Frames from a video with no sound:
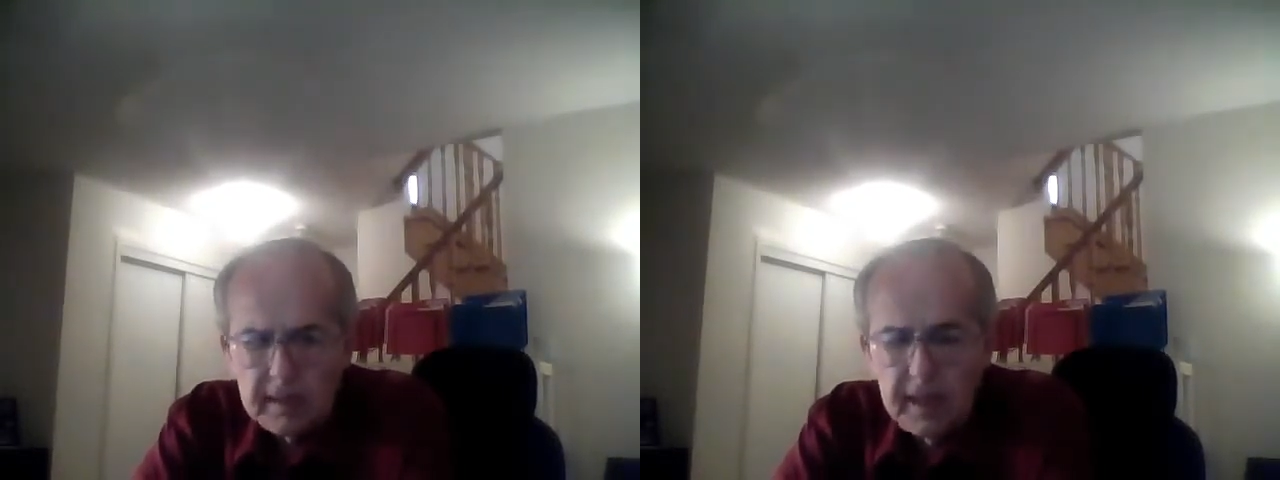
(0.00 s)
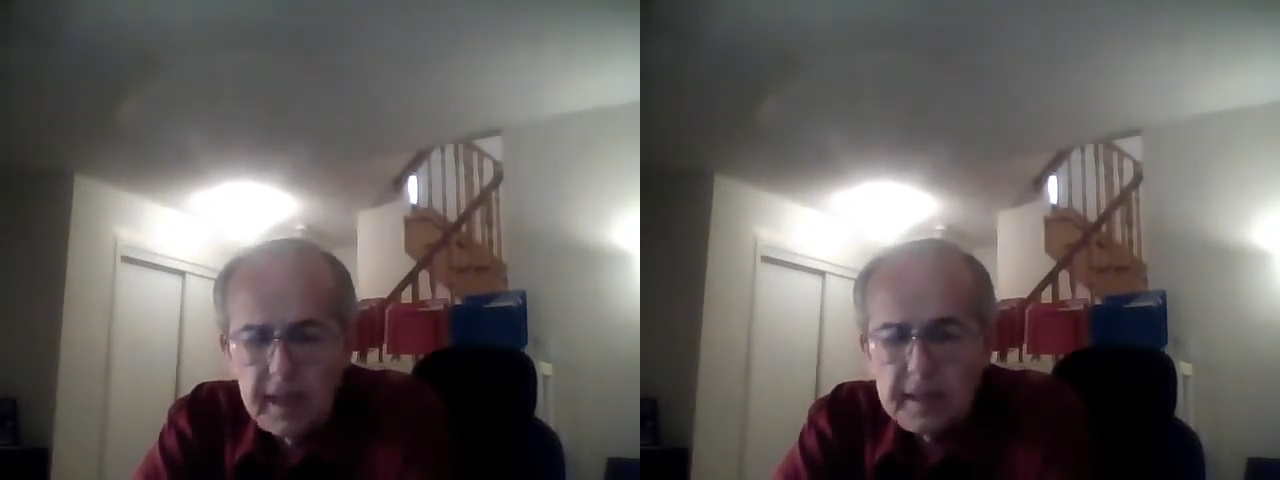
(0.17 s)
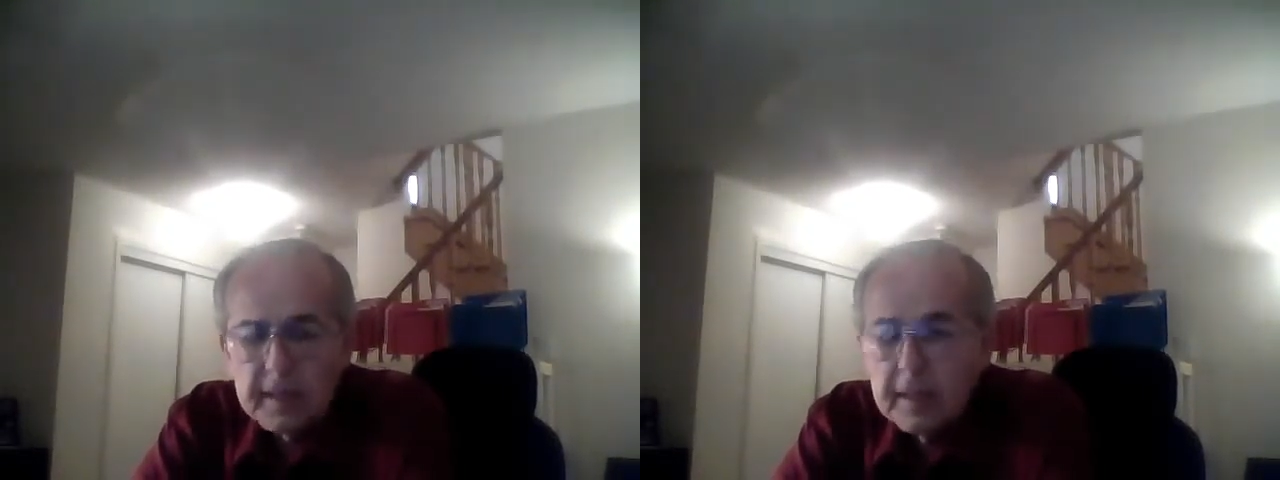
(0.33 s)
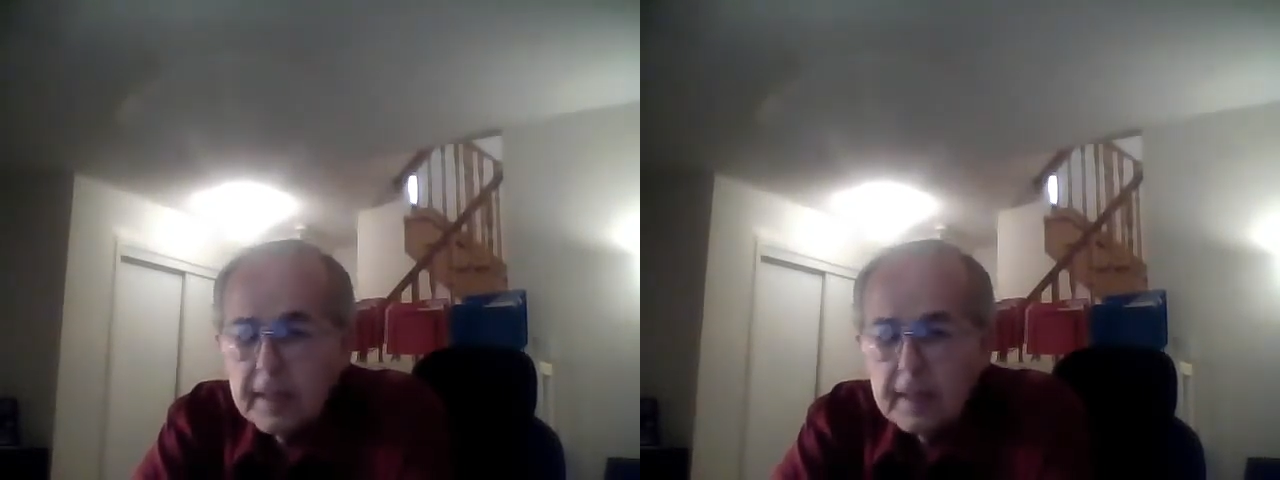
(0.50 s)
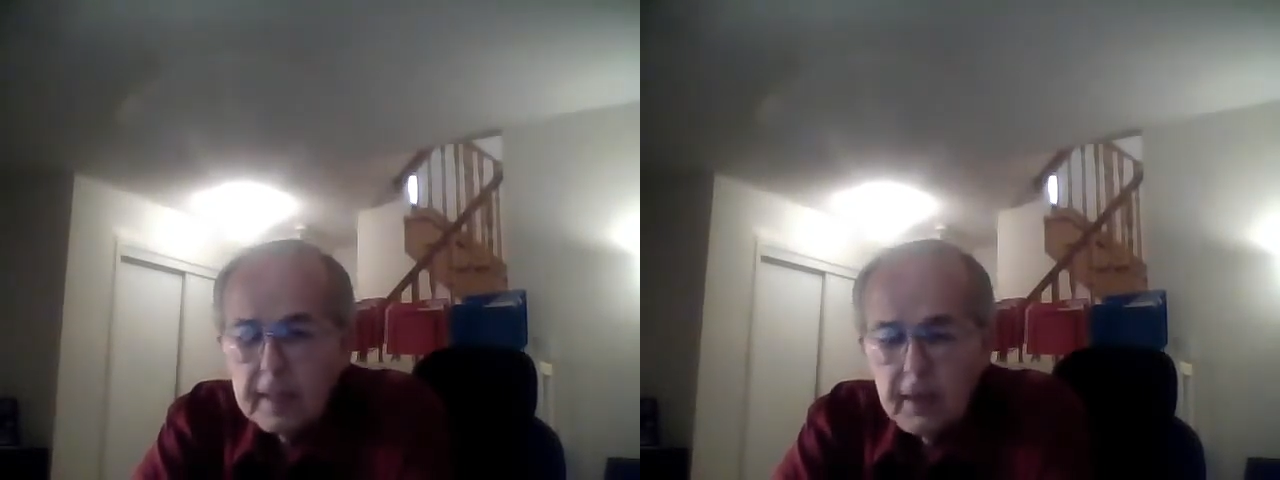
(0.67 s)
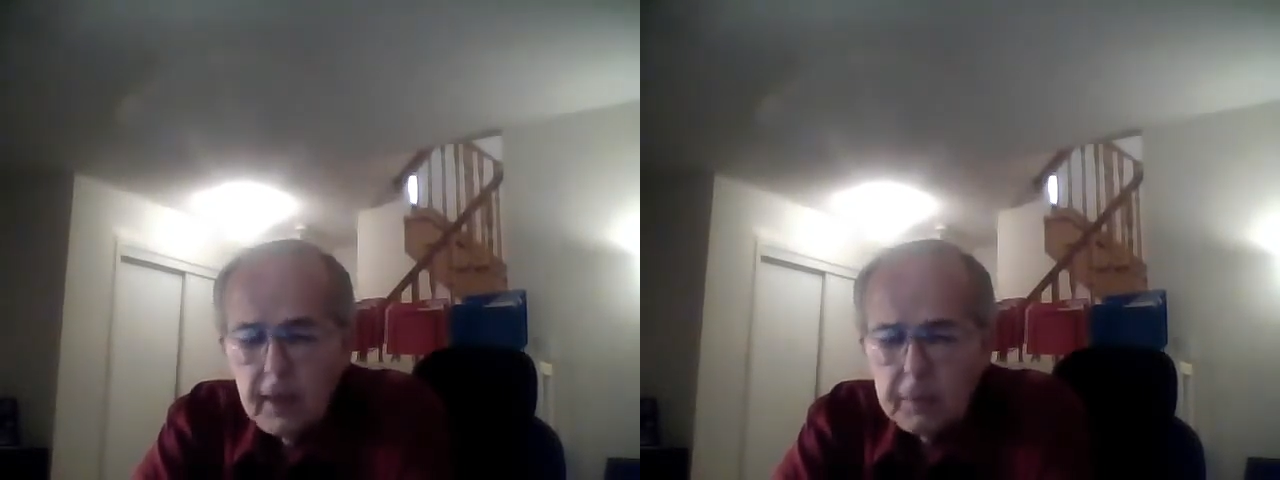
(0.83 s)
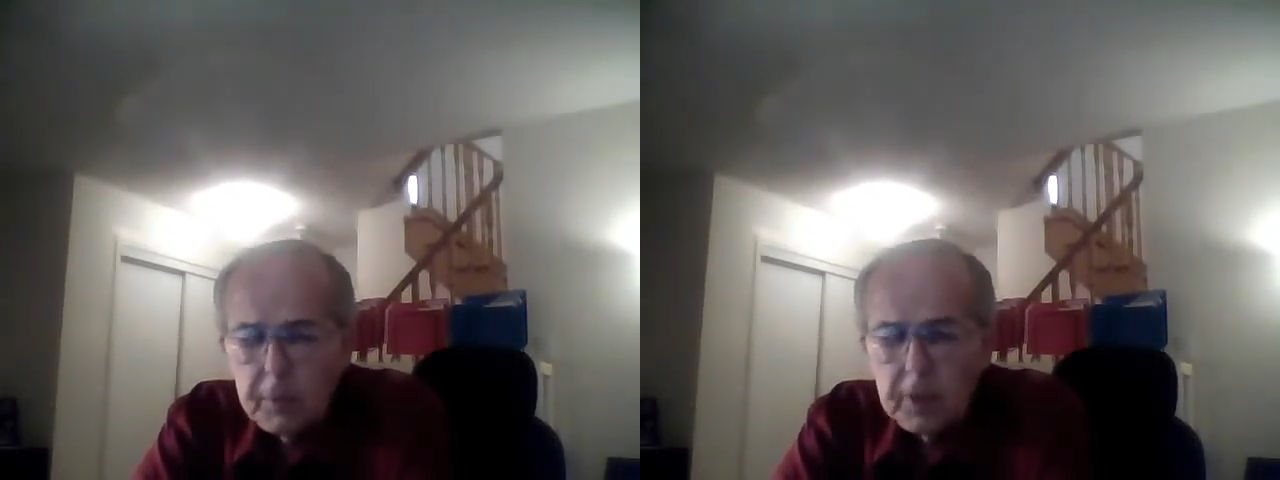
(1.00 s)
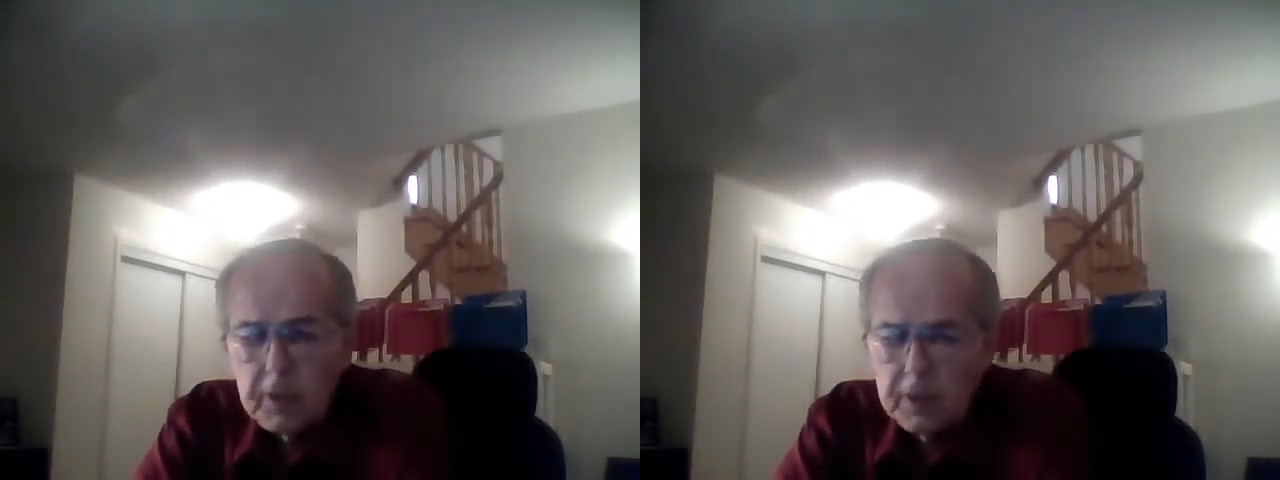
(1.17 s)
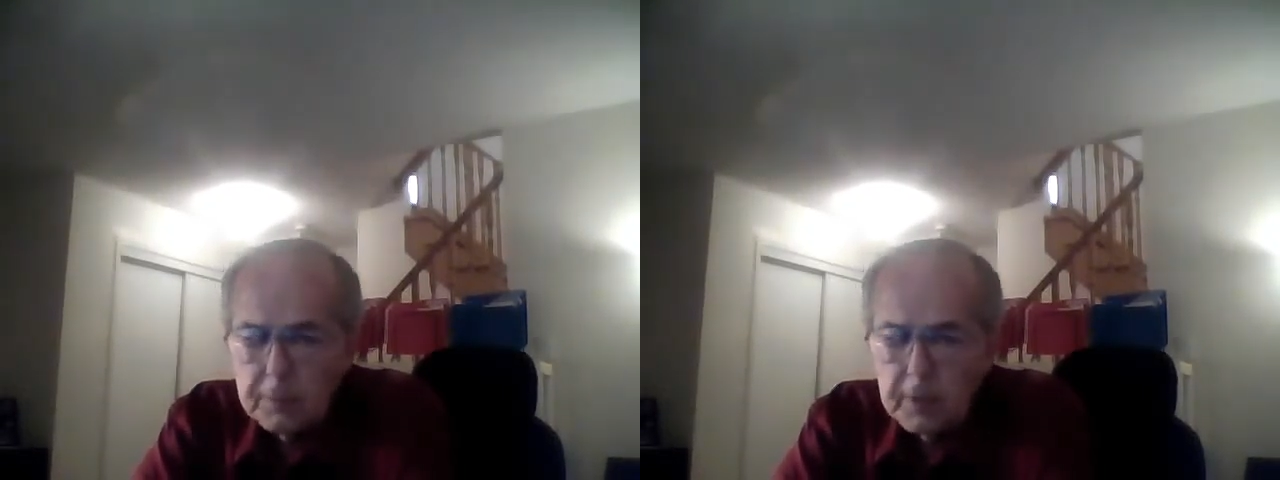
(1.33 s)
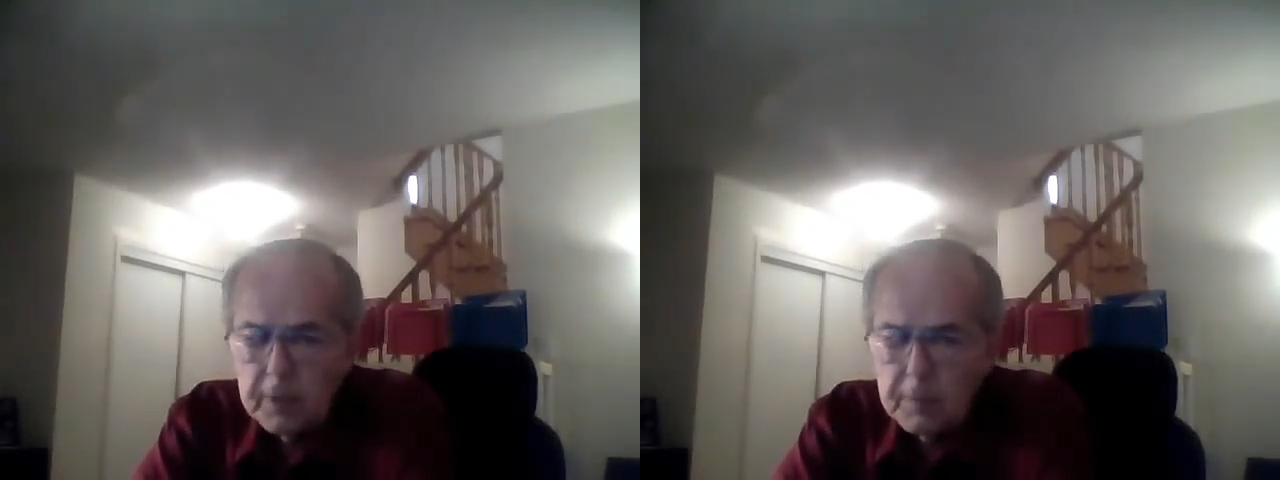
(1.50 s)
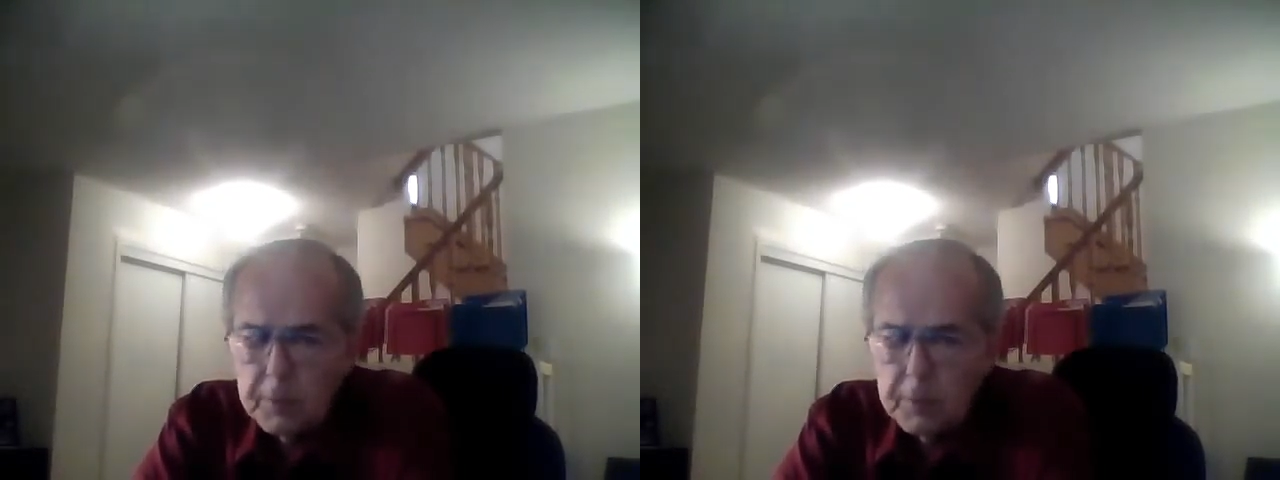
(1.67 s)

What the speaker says: uploads, things like that.